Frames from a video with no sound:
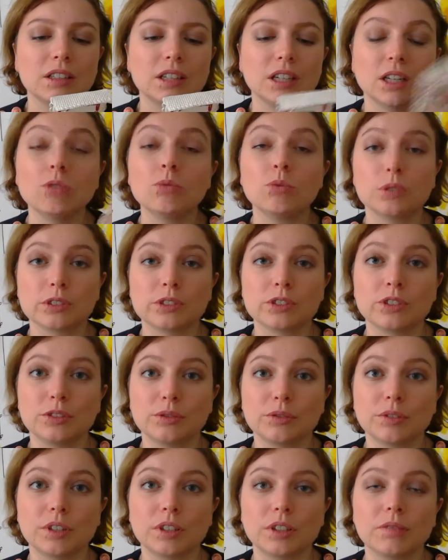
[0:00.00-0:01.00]
It was
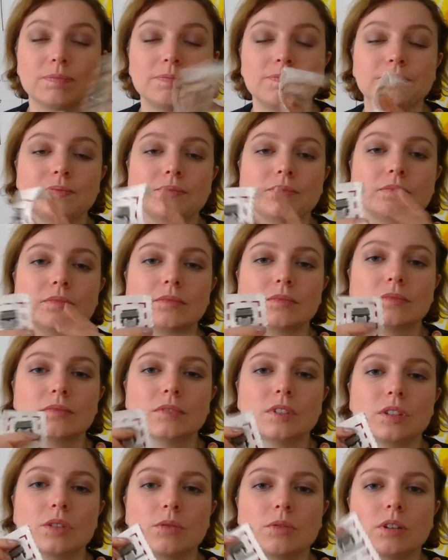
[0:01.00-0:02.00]
good fun.
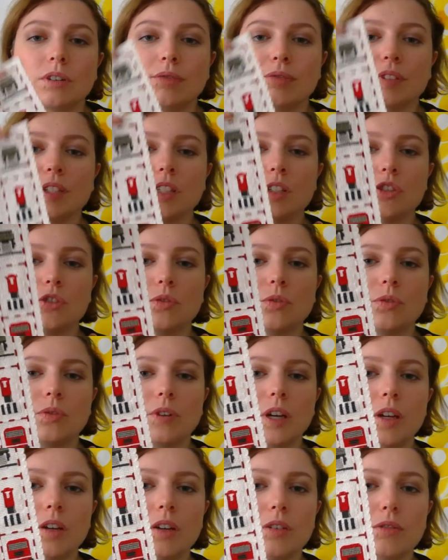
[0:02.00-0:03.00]
So I finished
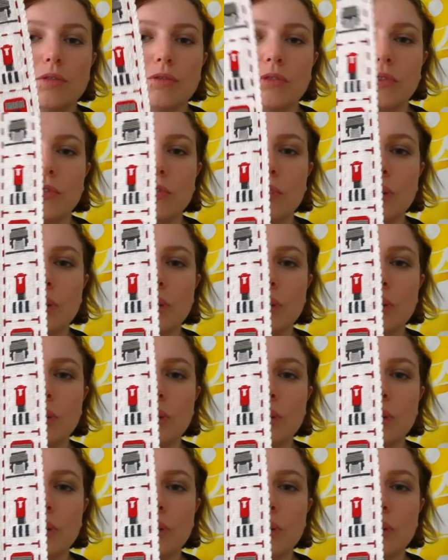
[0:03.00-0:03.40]
5